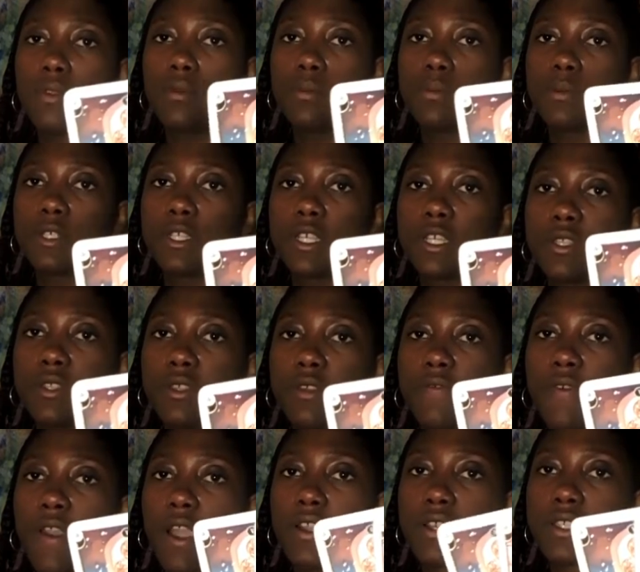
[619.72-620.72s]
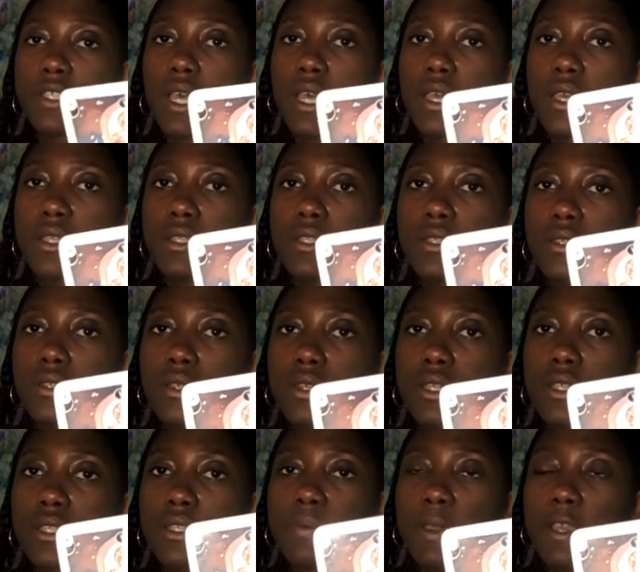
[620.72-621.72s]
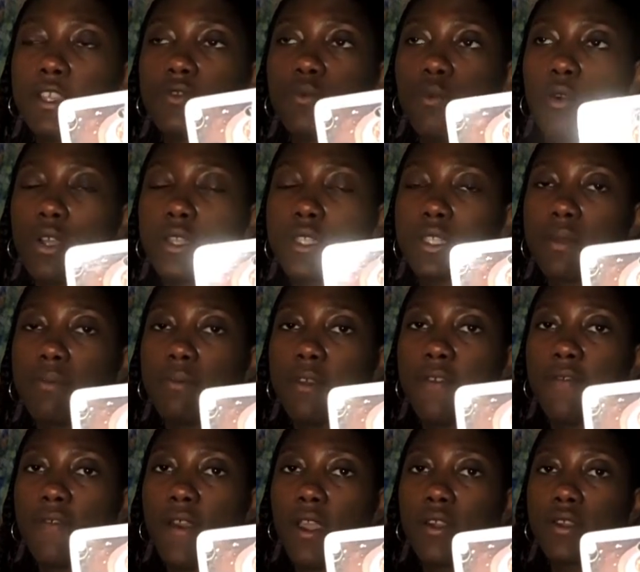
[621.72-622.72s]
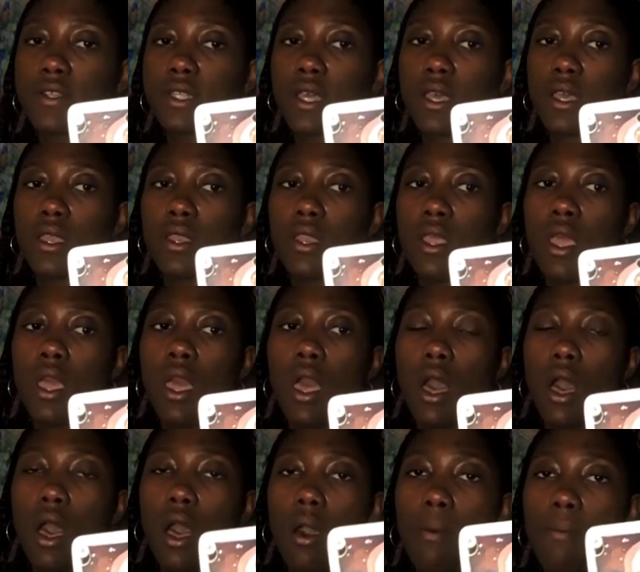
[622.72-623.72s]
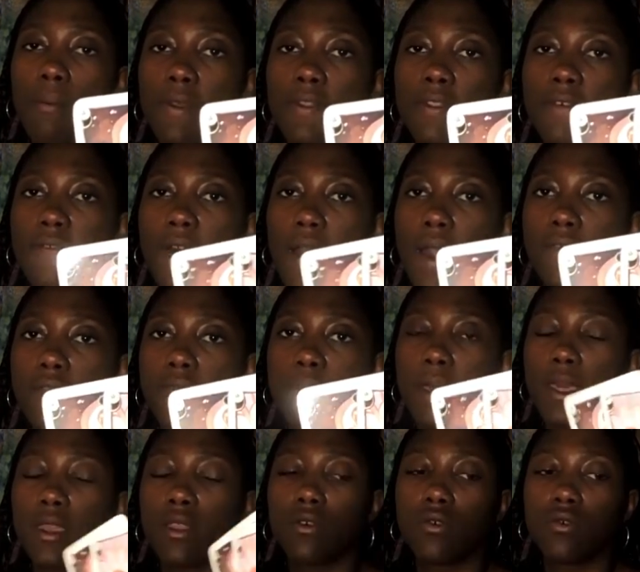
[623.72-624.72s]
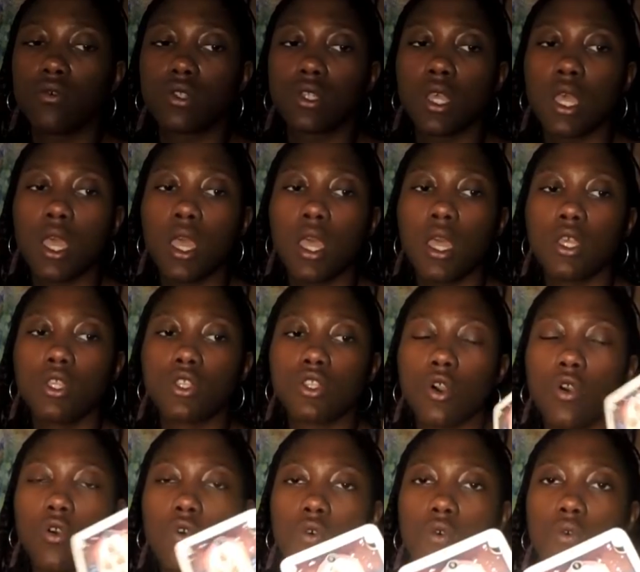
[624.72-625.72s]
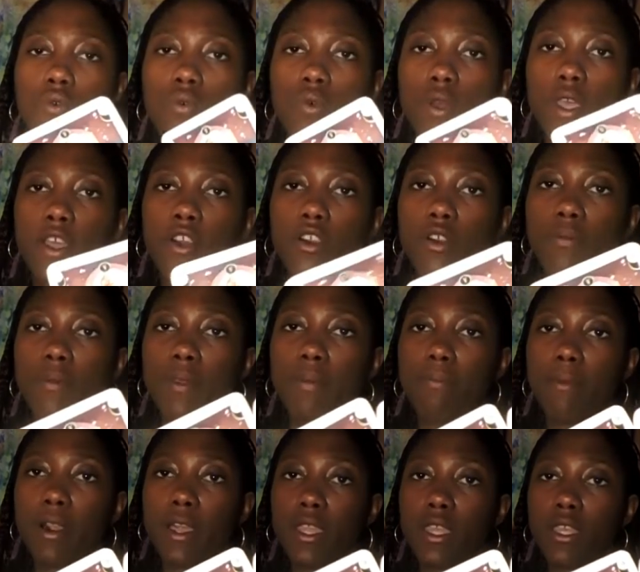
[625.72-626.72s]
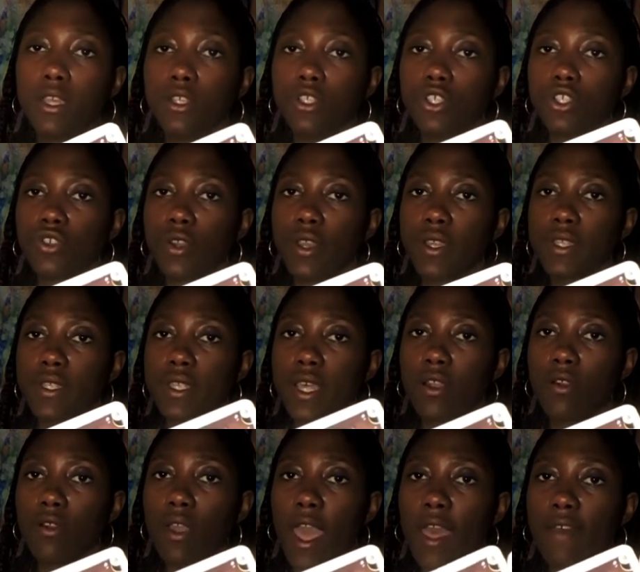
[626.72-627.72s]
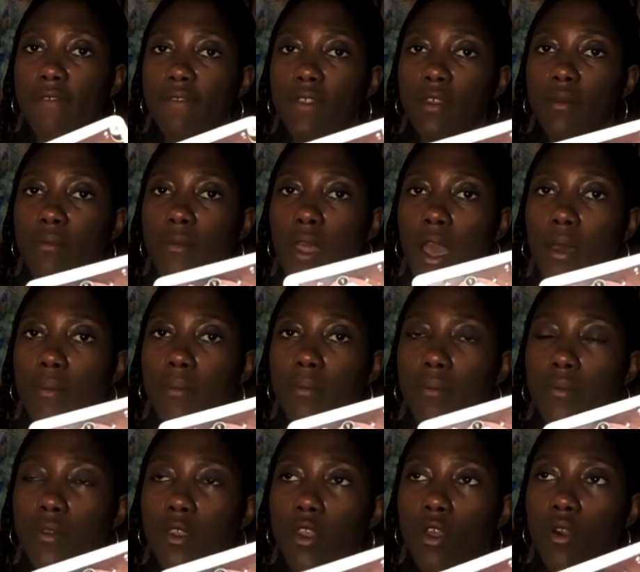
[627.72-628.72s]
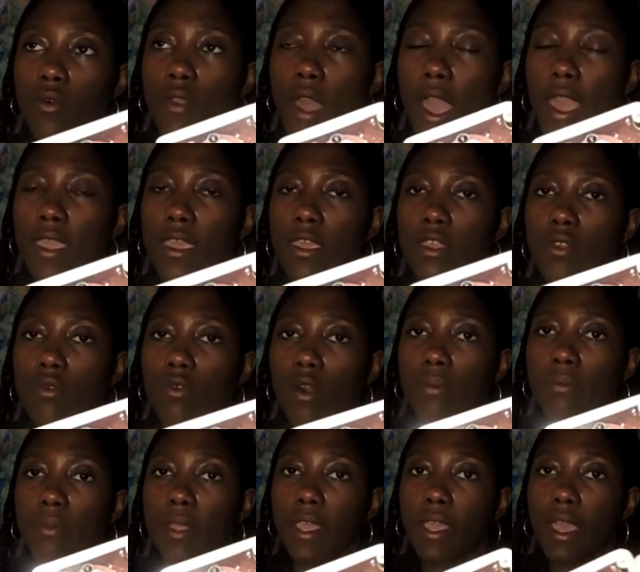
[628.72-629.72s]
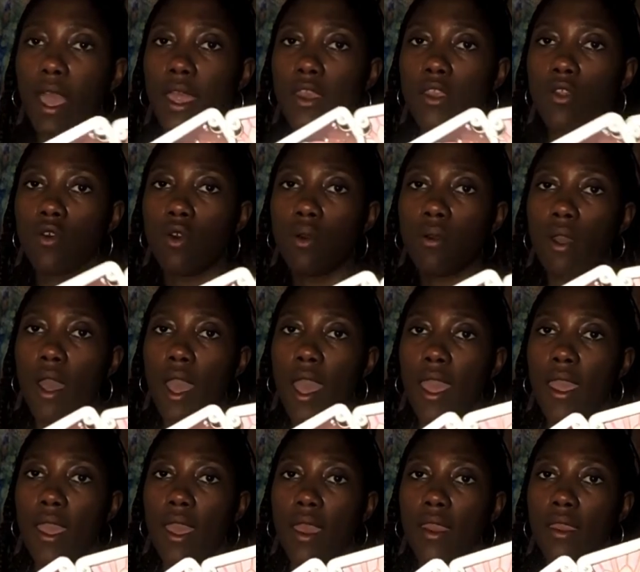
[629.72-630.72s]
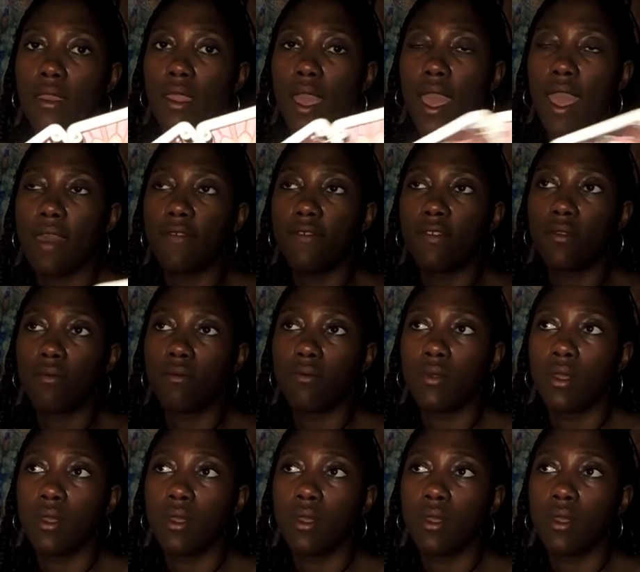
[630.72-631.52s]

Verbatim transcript: particularly fire signs, because the Page of Wands could be a fire sign, and the Five of Pentacles. So it could be money constraints that are have them not, you know, not hitting you up. Like, I know I haven't